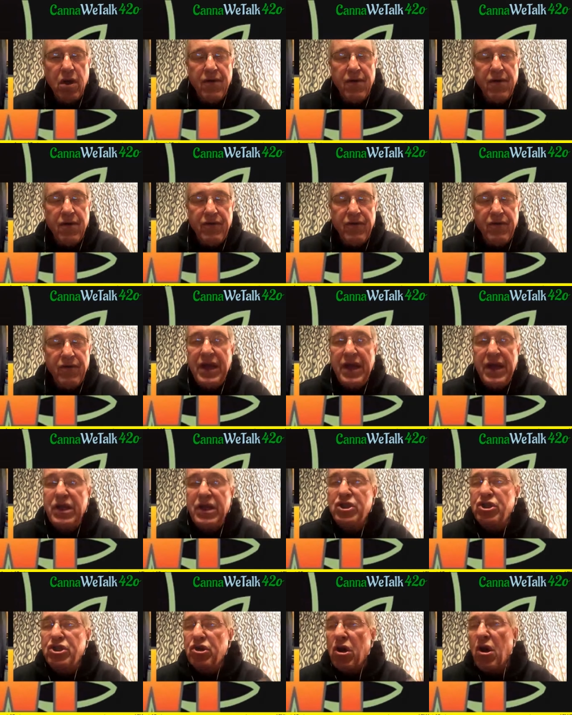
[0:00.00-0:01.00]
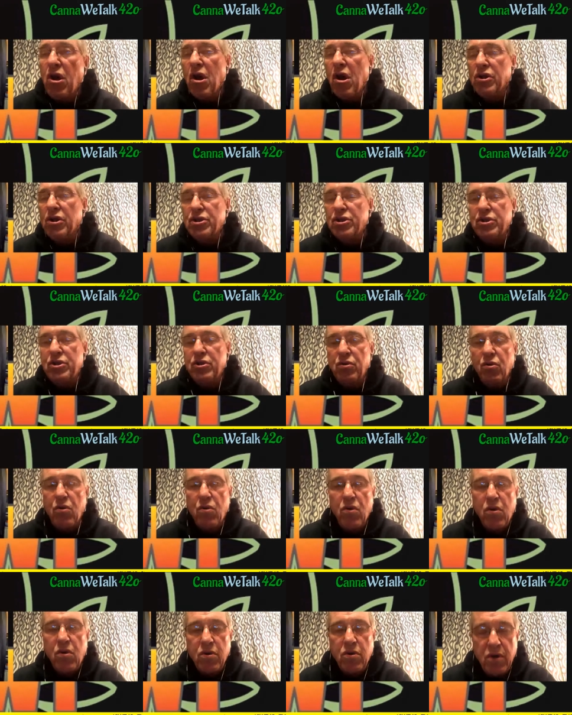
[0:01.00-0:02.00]
of
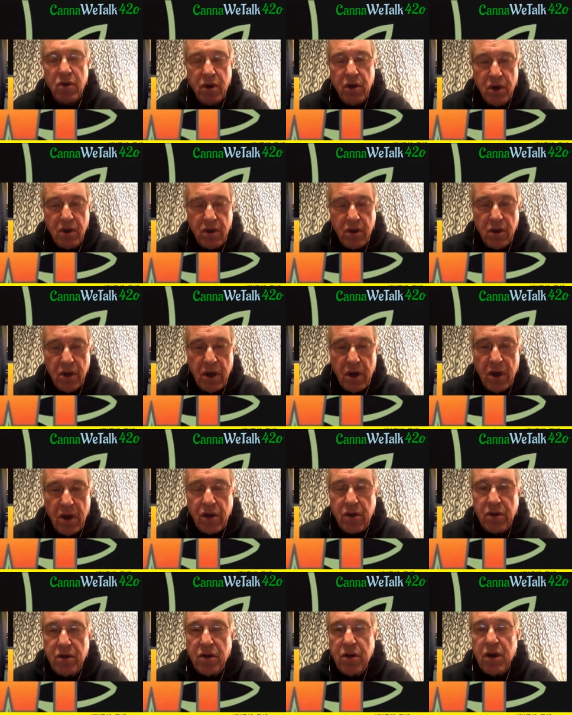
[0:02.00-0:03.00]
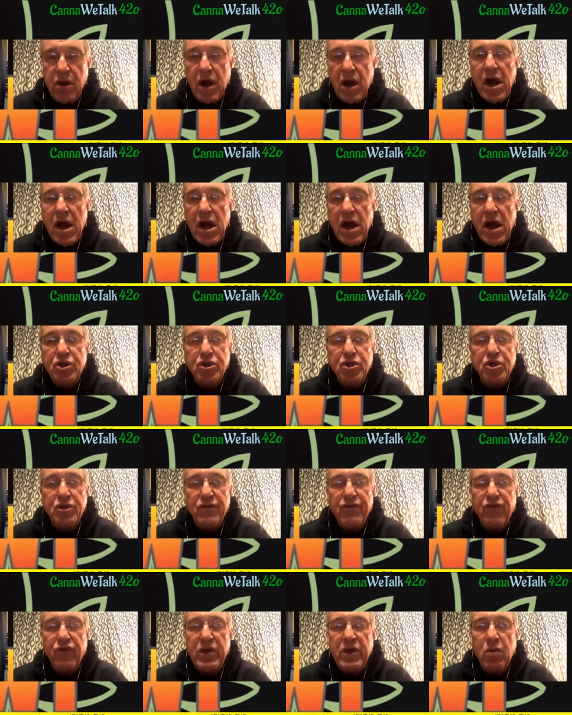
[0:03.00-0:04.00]
exhaust or
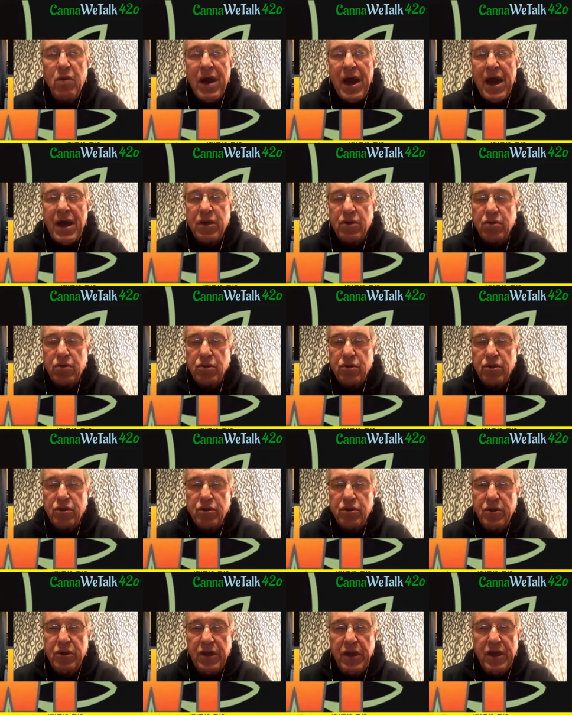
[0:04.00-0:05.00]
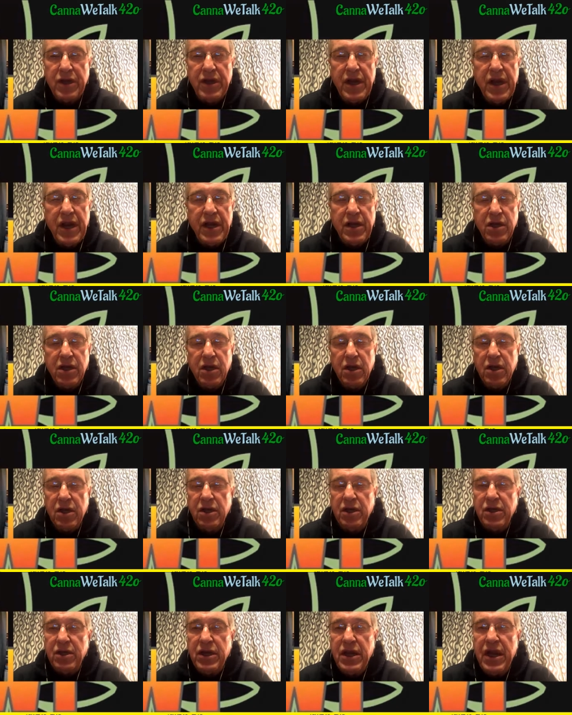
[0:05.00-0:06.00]
oxygen-free radicals, and they
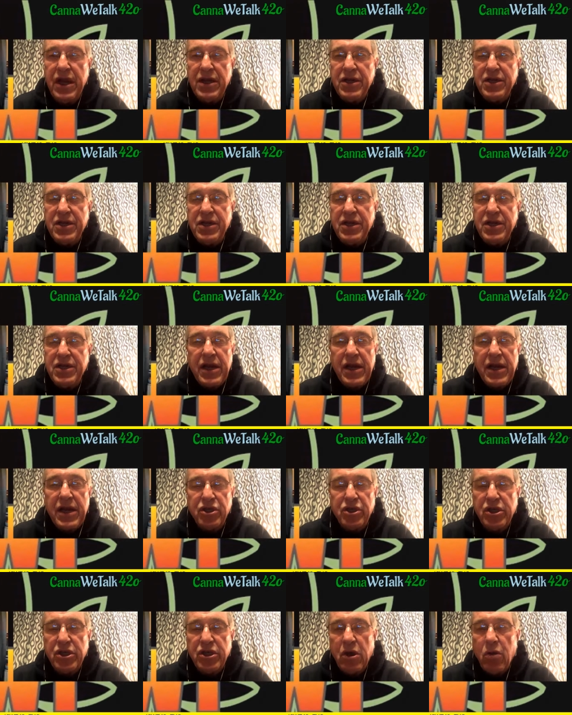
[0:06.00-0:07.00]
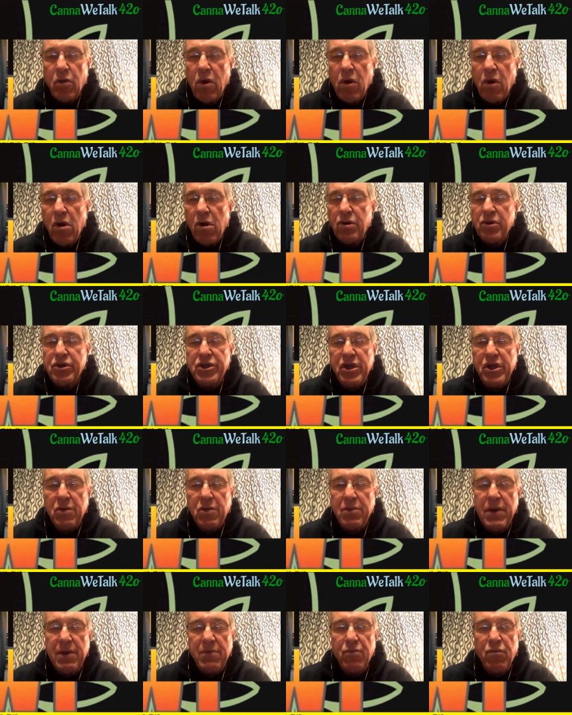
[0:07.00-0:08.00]
attack the cell wall and cell
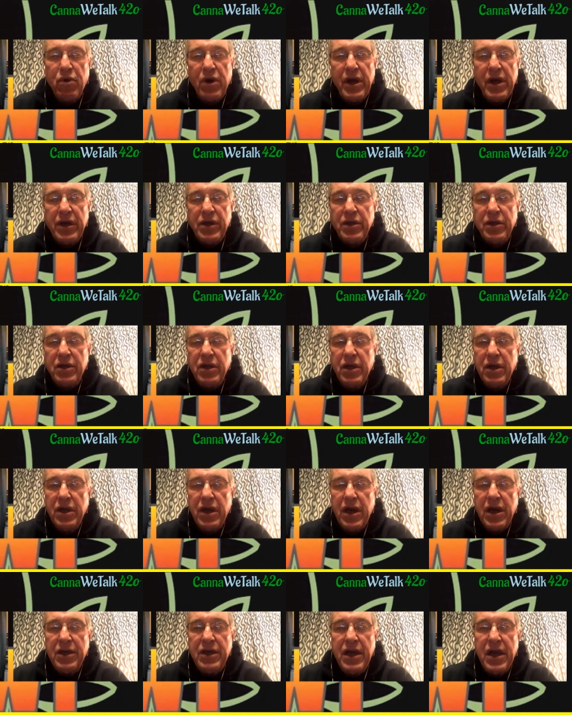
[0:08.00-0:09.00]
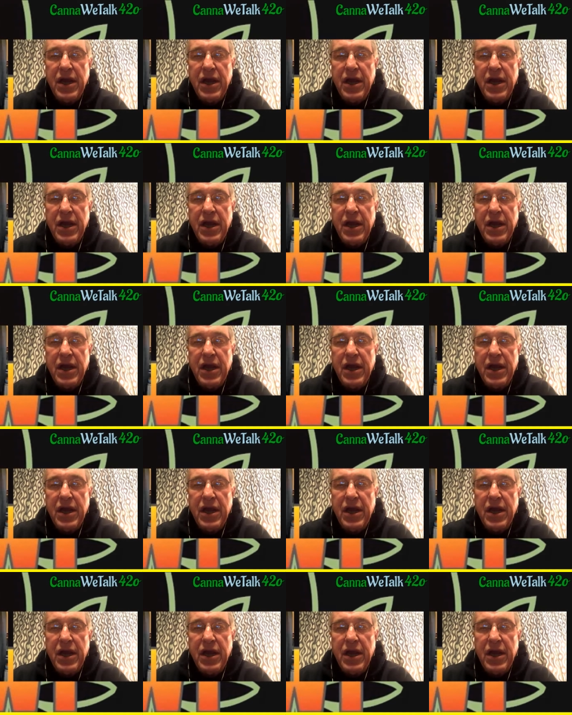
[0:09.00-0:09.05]
membrane, and